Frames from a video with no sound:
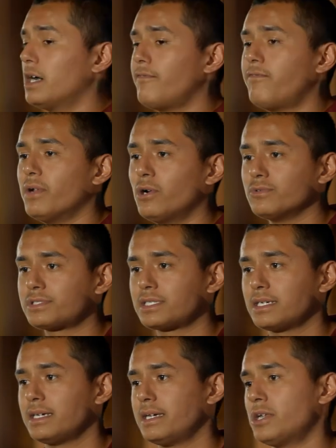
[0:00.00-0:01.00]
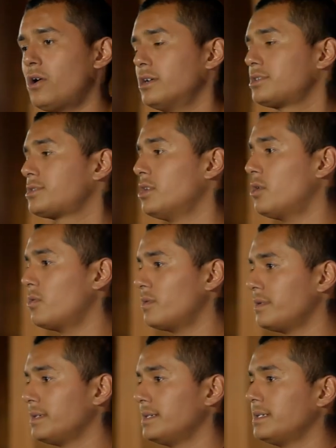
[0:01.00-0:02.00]
love floats and hearts know
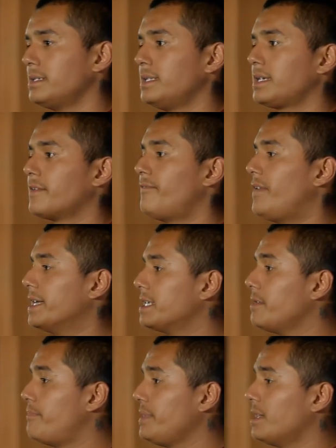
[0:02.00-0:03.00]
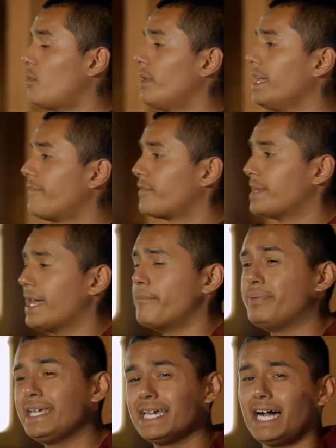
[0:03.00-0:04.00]
they can finally be away from
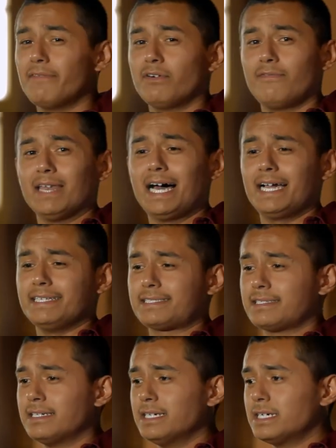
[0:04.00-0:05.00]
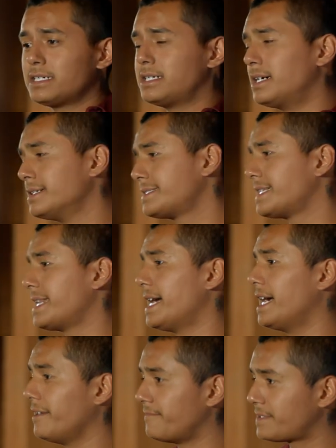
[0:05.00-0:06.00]
that beehive of lies, guns, and
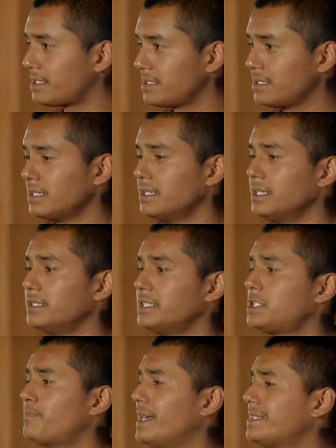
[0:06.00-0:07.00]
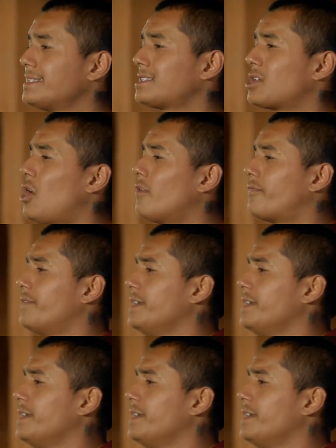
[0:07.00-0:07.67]
knives. This space is called